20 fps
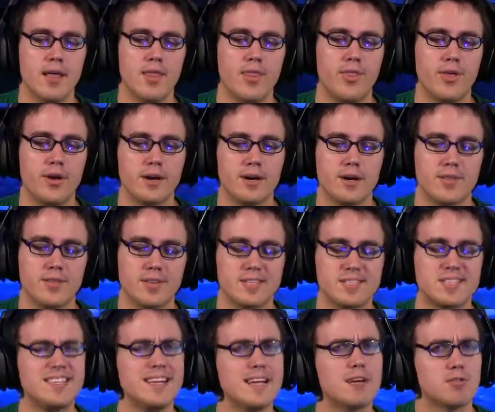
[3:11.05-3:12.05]
the
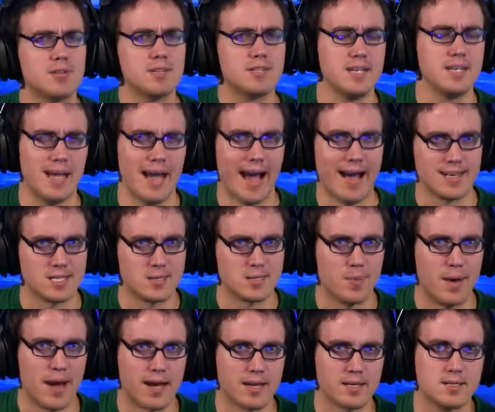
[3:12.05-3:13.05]
secrecy
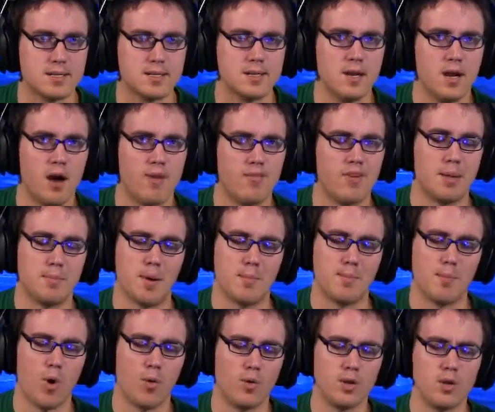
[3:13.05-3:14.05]
aspect of an
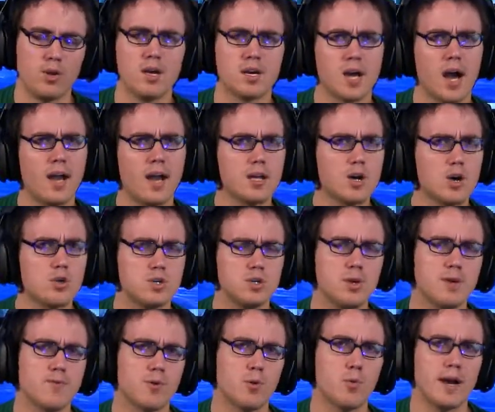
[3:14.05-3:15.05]
MMO, and you can kind of go
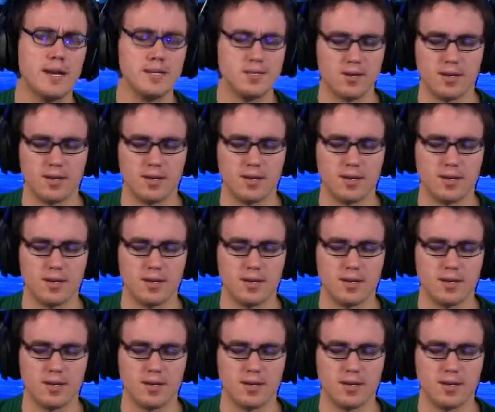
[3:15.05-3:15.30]
2 different ways.